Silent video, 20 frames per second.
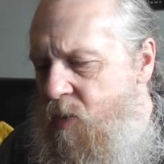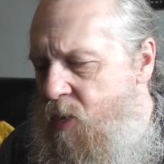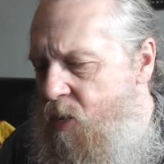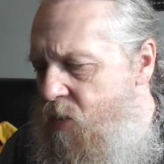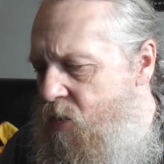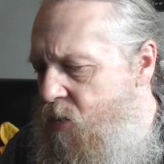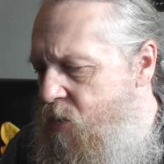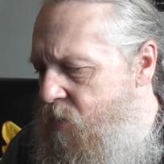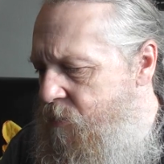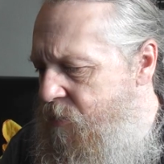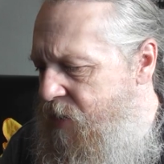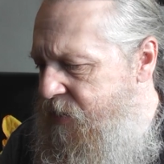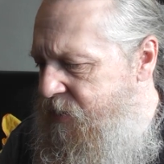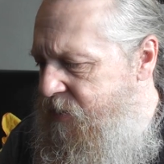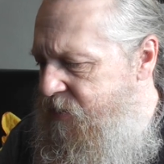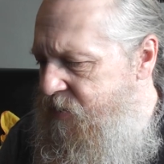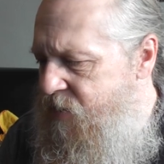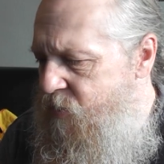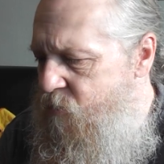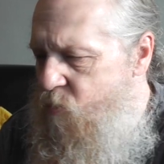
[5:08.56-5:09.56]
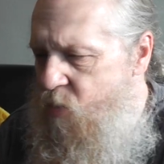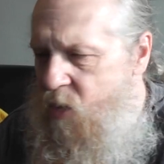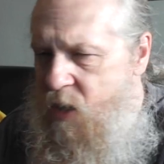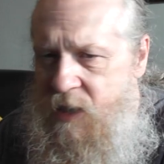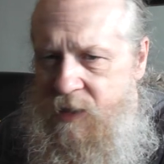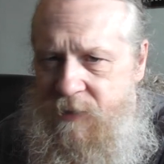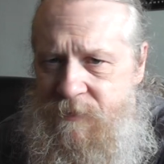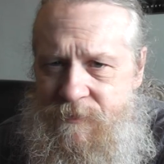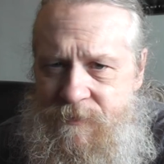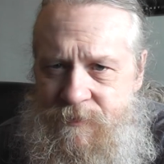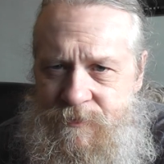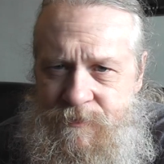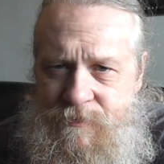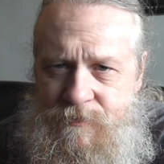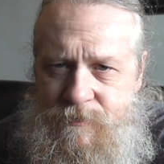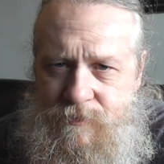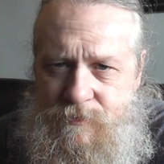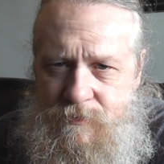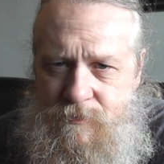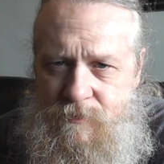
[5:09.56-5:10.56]
Oh man, it's like wine.
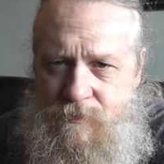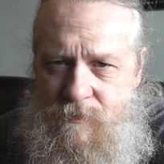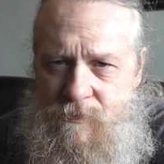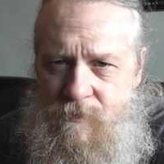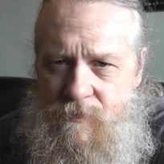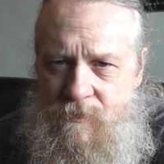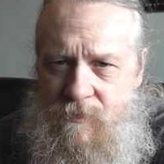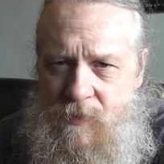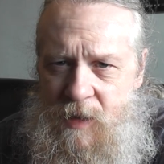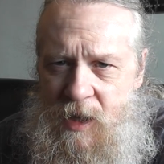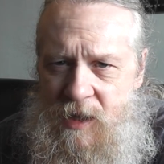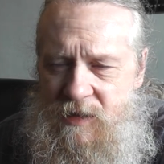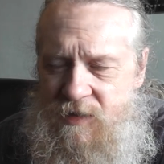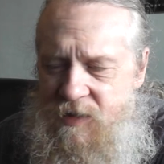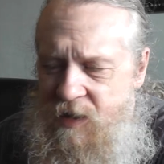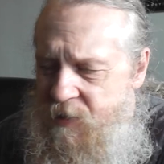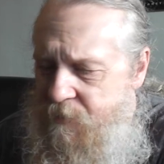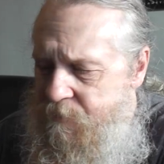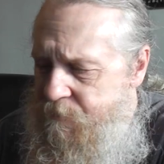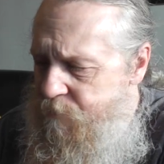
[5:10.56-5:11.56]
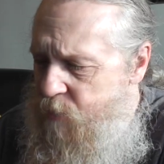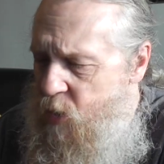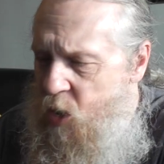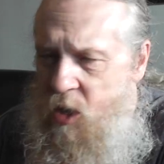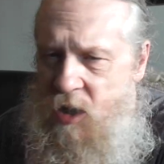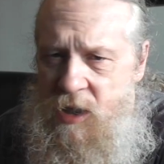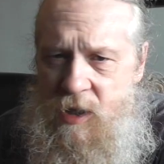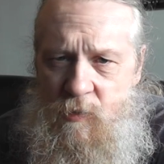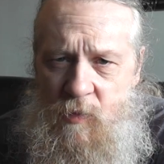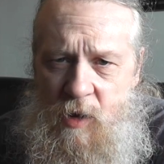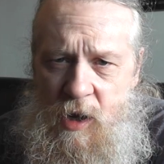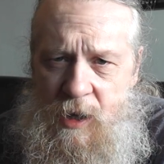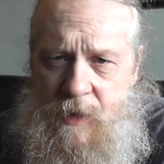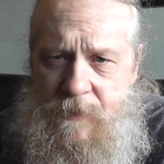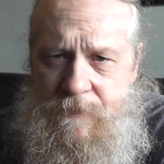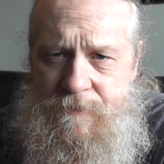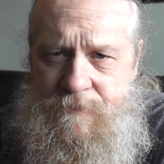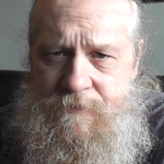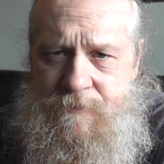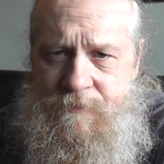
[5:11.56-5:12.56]
It's like barley
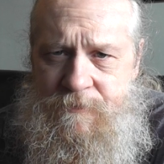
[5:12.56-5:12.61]
wine.